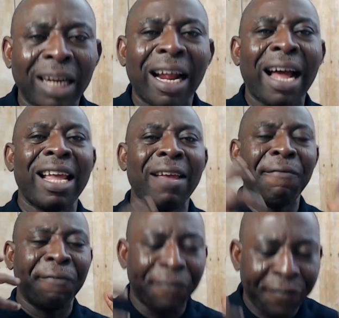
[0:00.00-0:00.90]
that are
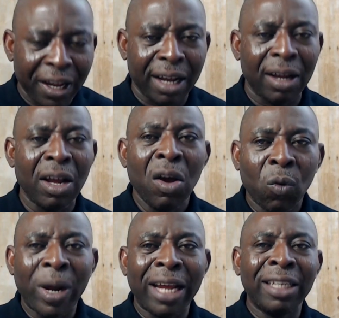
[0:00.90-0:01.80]
in fear
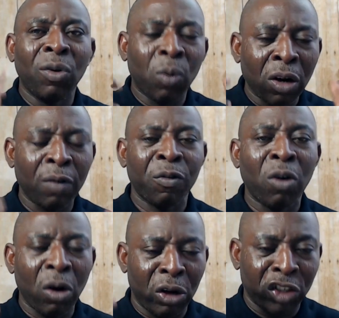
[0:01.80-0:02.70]
when the word of
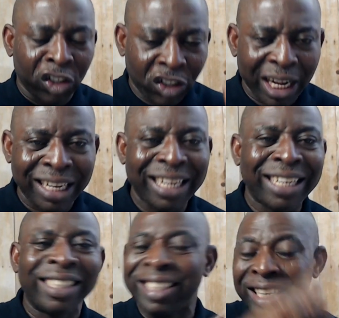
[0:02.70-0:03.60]
God said
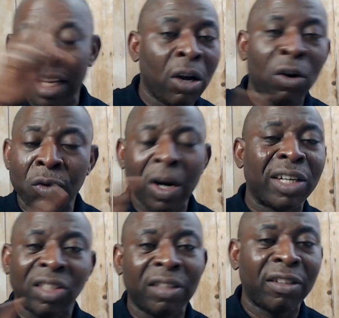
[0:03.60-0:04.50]

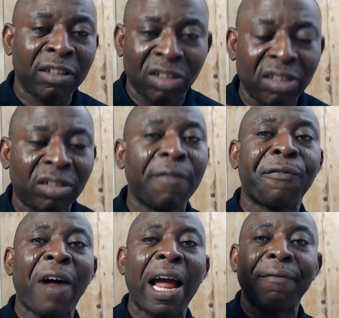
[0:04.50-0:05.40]

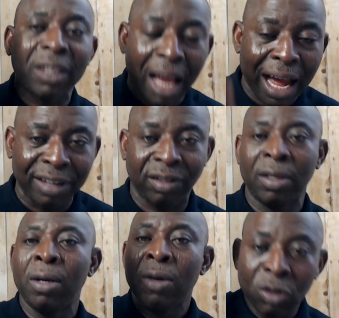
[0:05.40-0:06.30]
365 times,
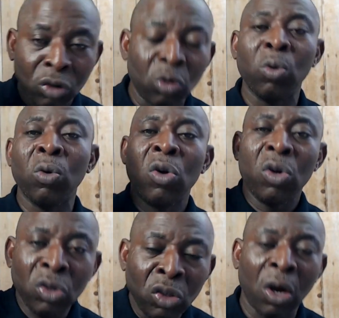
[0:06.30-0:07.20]
do
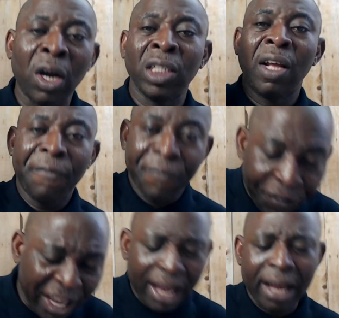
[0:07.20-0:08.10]
not
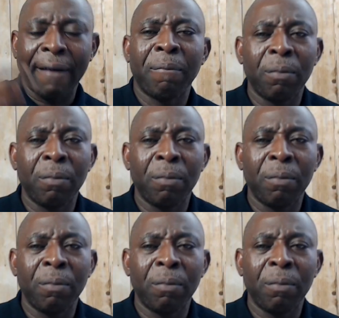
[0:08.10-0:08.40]
fear.